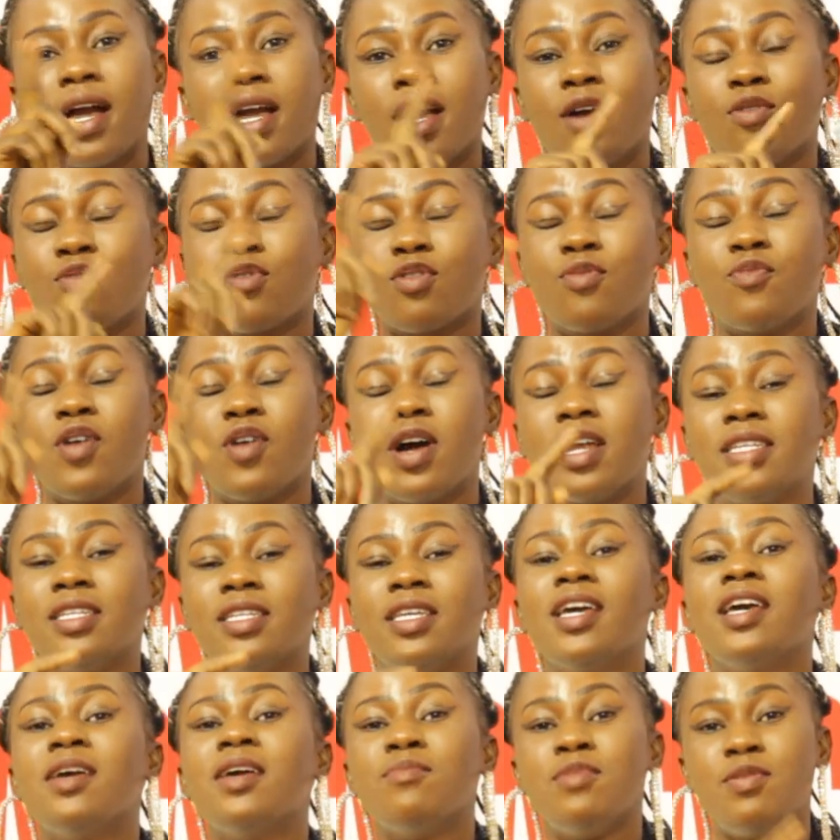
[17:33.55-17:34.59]
cromwell
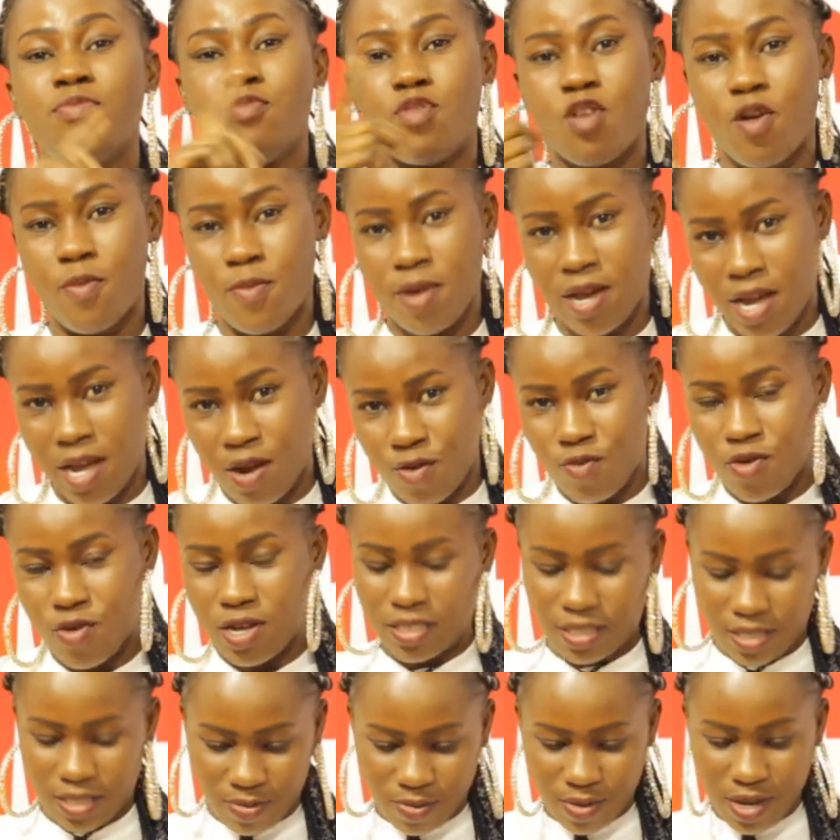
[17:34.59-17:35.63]
dear, be beyond the come
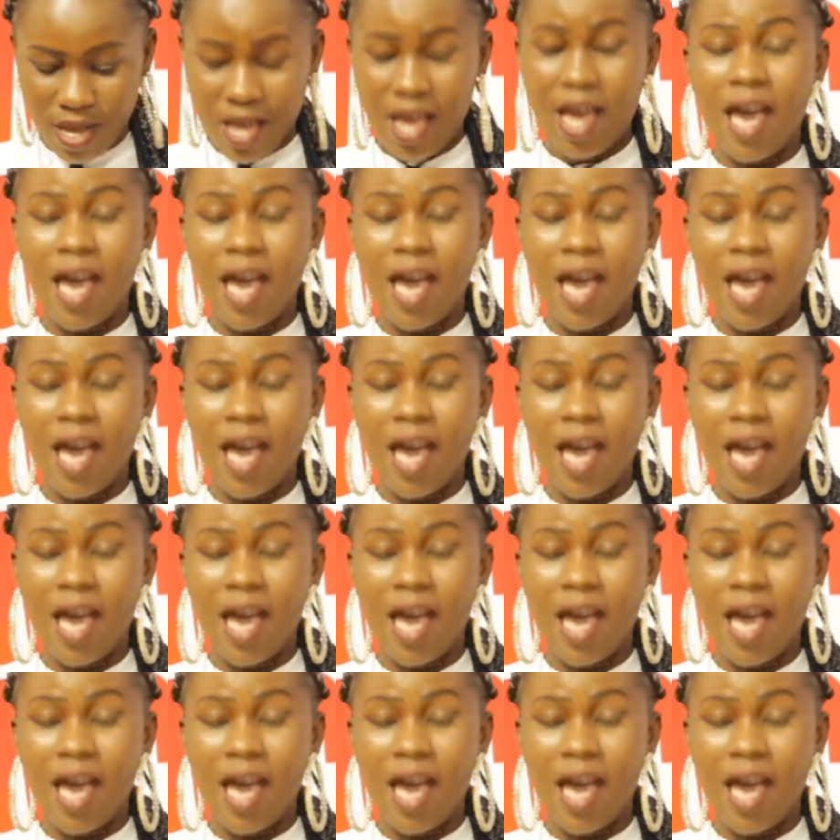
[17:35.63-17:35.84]
was him.